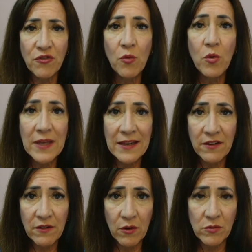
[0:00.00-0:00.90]
So we'll
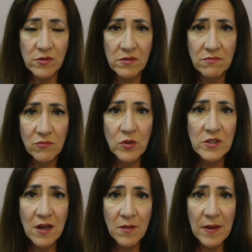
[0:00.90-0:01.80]
get to those.
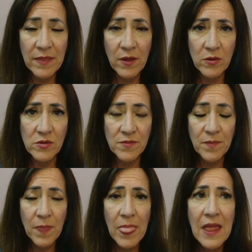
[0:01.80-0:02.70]
We'll talk about those.
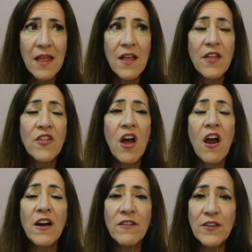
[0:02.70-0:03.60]
The
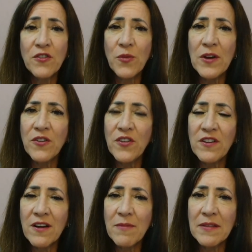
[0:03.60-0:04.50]
artificial sweeteners,
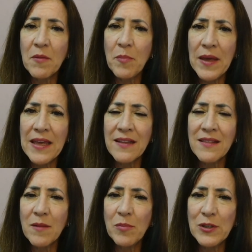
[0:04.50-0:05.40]
you talked about the pink
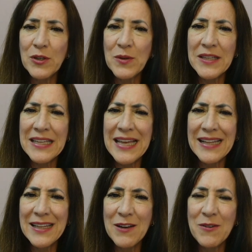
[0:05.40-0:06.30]
and the blue and the
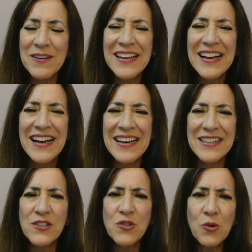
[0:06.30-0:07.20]
yellow, uh,
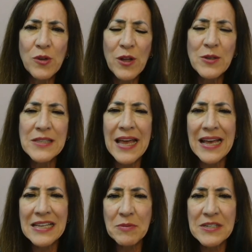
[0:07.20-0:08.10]
the sucralose, the
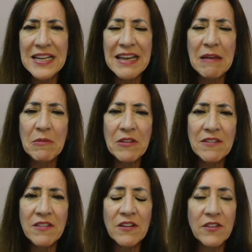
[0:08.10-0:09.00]
aspartame,
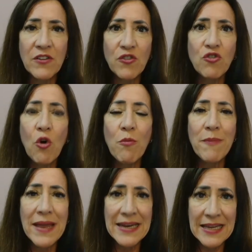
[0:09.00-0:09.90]
the, the, there's so
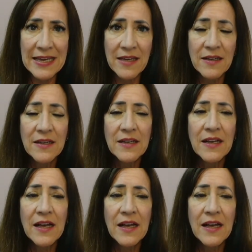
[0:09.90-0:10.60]
many.